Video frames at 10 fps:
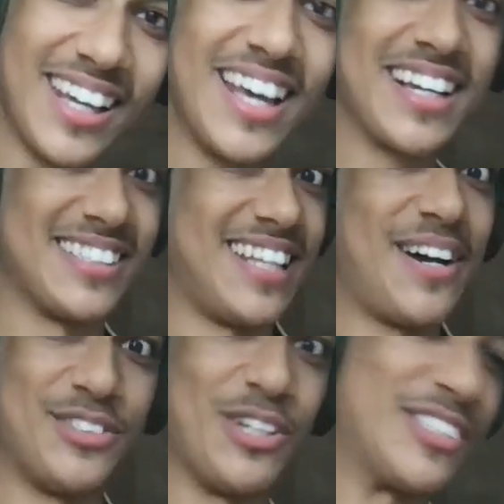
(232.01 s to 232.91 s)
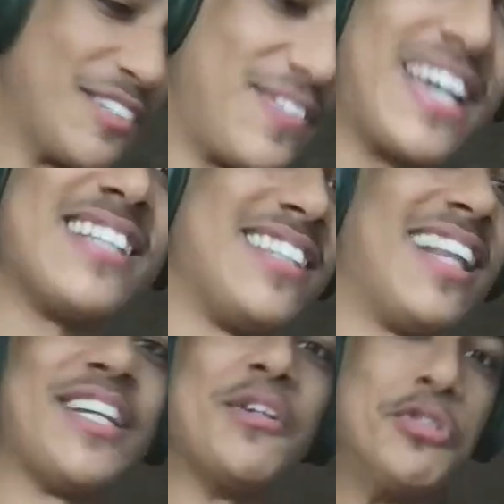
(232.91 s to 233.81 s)
Because now it turns into fantasy,
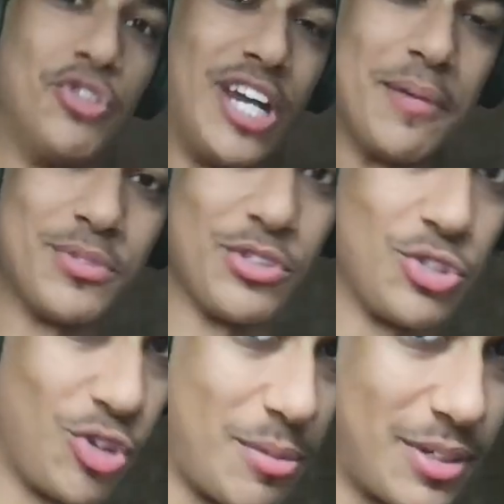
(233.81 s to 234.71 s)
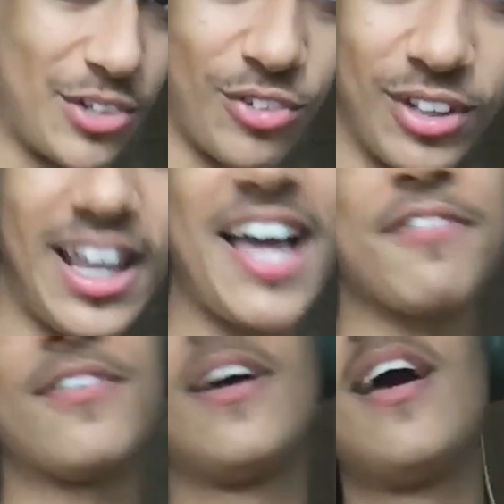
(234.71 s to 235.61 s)
like your dreams are dreaming in real life.